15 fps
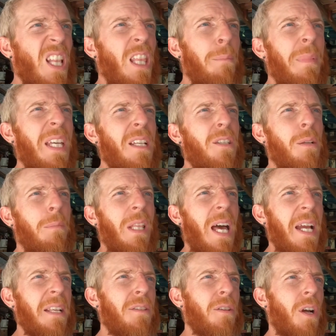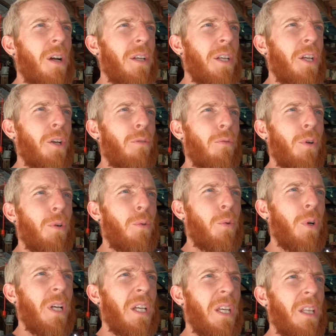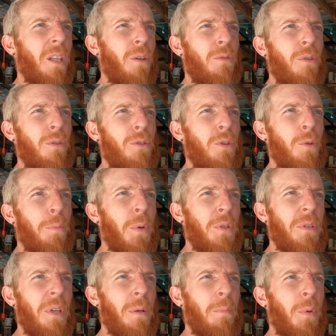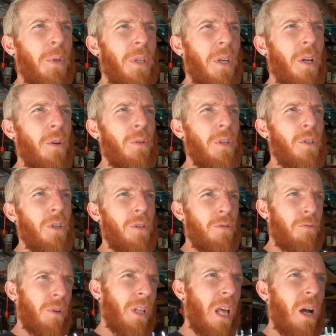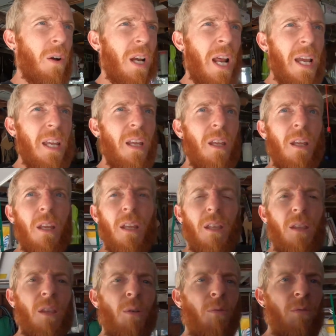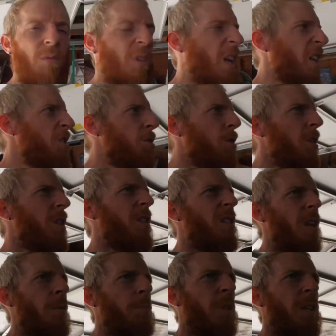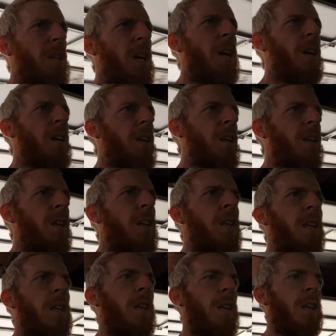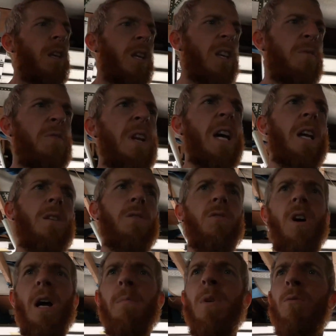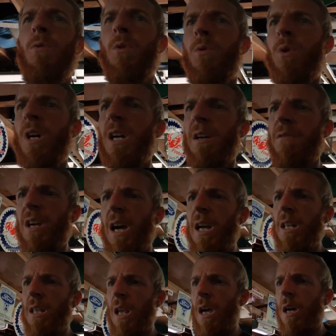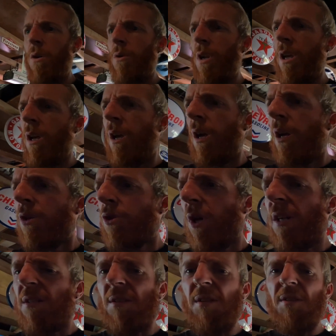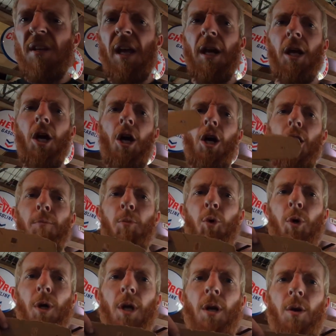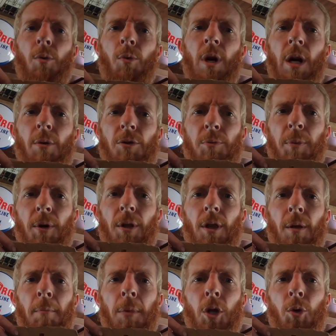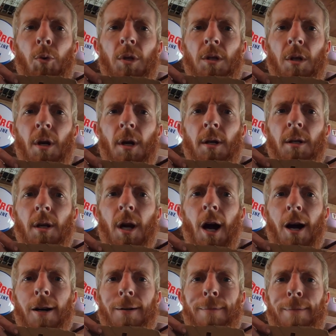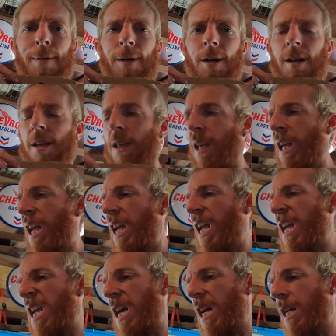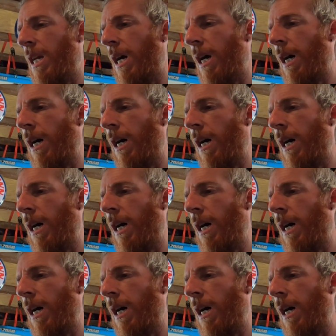let me get some lights on here real quick, and those are super simple. You know, you just drill out, and did I show you the template yet? If not, I'll grab it real quick. I've got it down. Trace this out of cardboard when I was putting the blue ones on cardboard, and